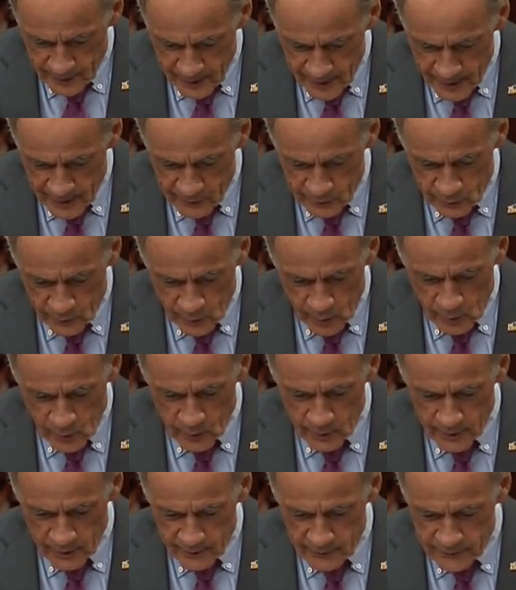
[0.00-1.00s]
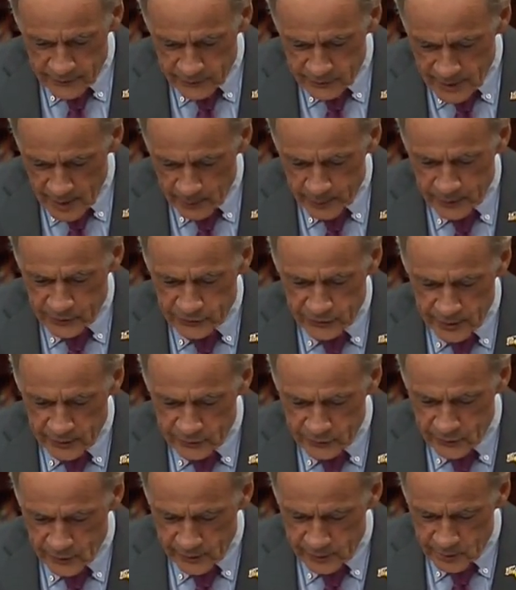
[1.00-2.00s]
And the role of the Deputy
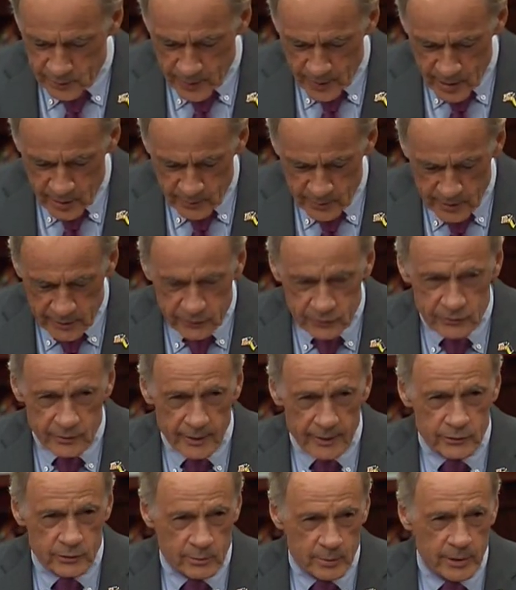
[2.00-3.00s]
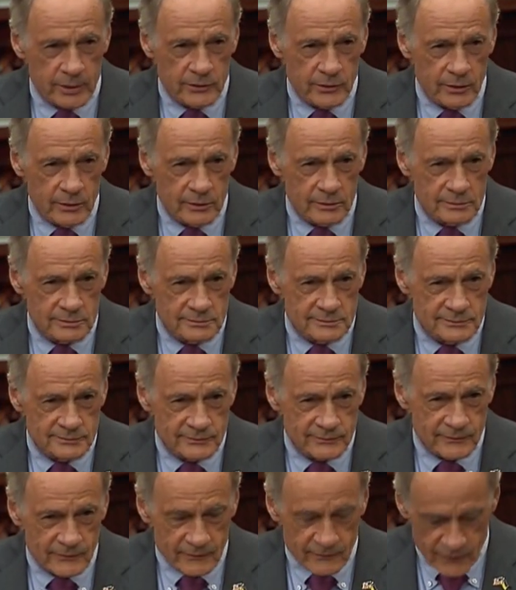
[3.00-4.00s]
Secretary of the Department is a big deal,
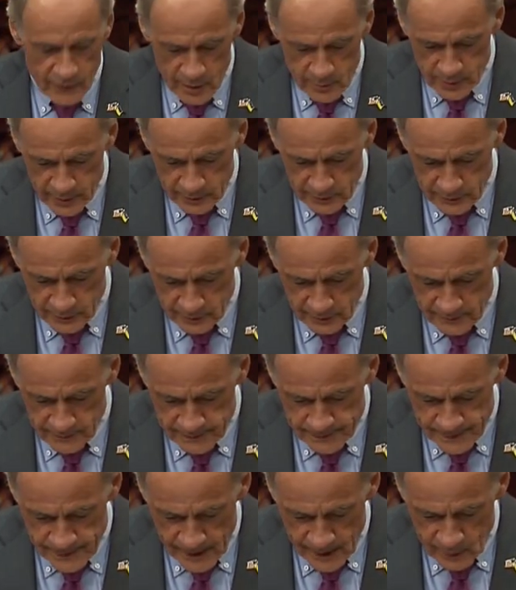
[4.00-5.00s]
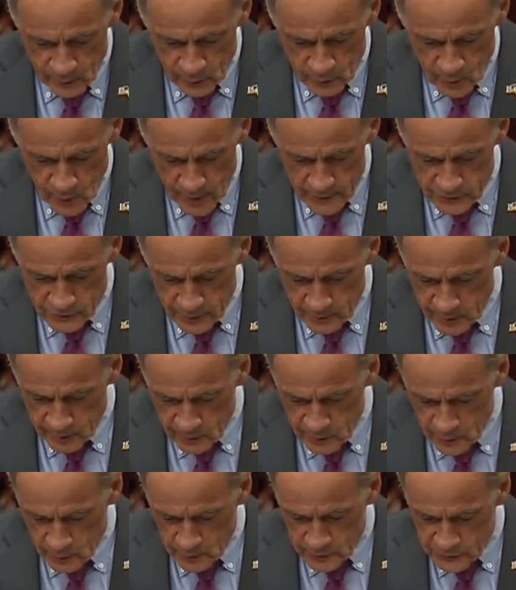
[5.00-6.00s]
very big deal. It requires someone
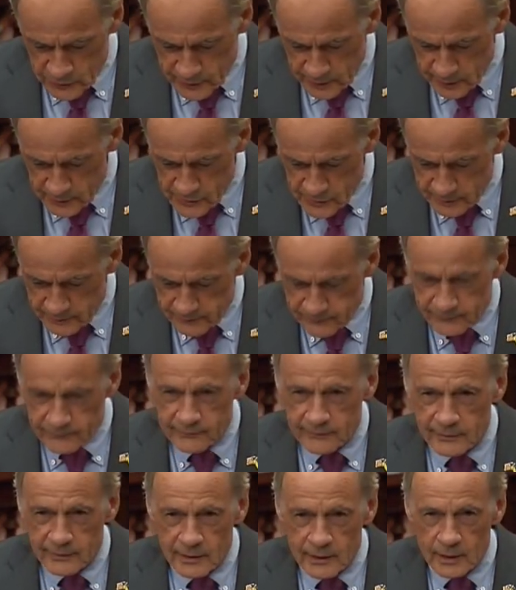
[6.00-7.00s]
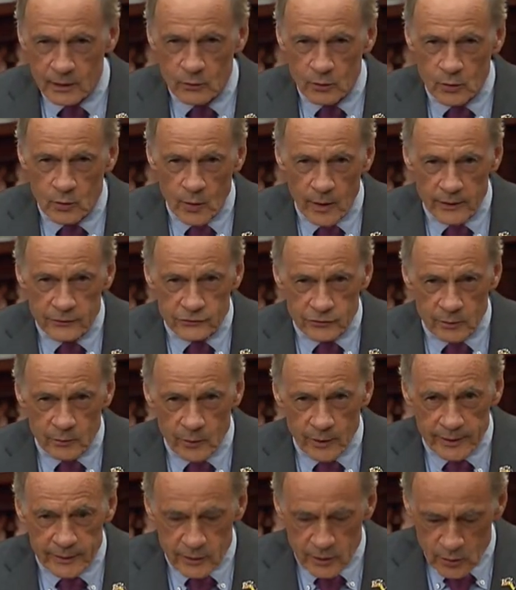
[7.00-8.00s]
who is diligent, requires
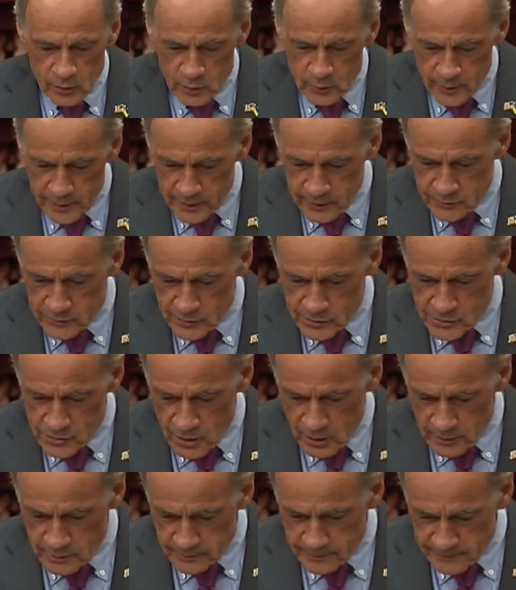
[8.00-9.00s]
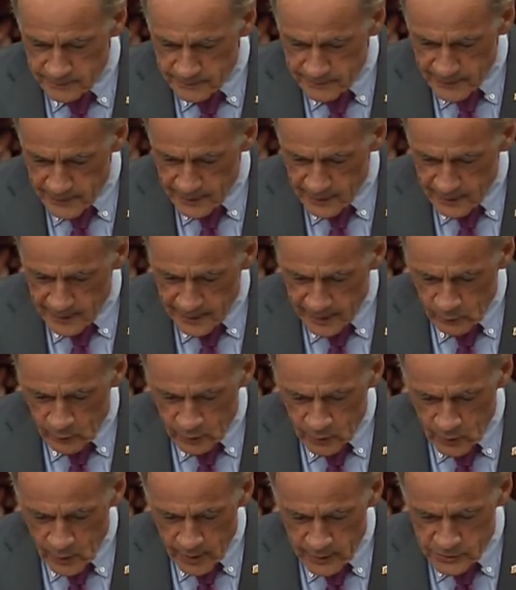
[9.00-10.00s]
someone who is sharp, it
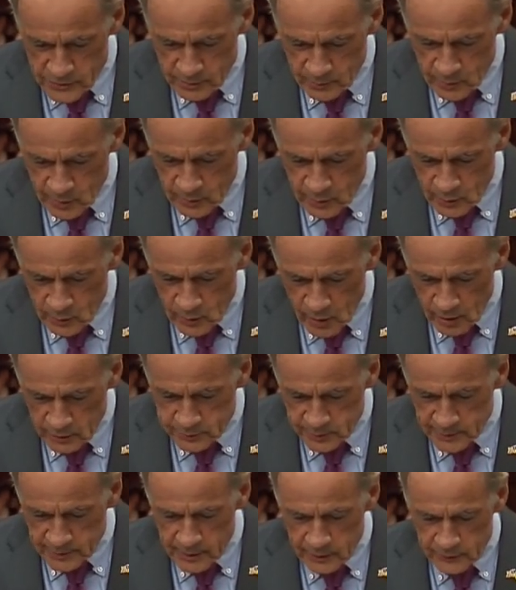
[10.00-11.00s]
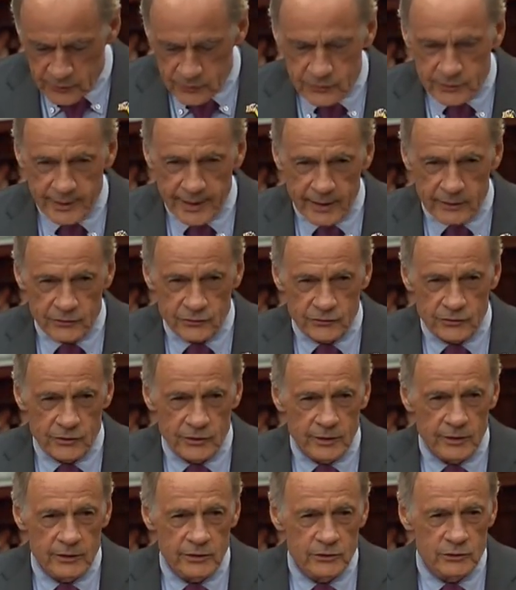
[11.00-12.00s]
requires someone who ultimately understands
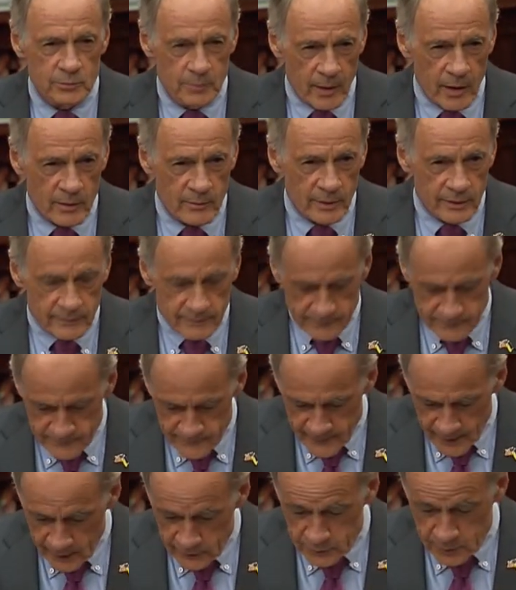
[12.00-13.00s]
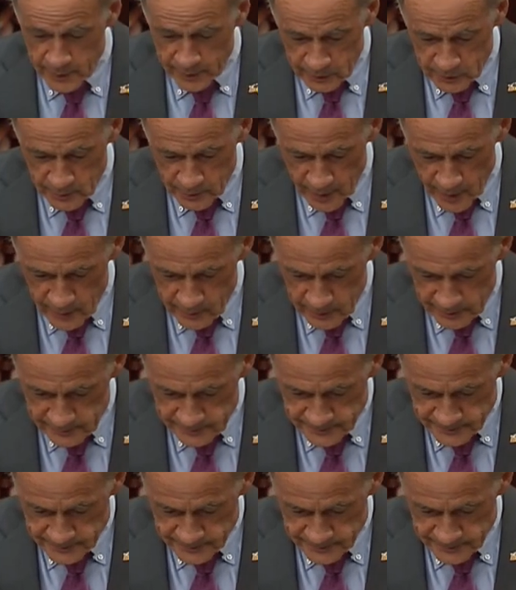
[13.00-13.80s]
the department. It's a big department.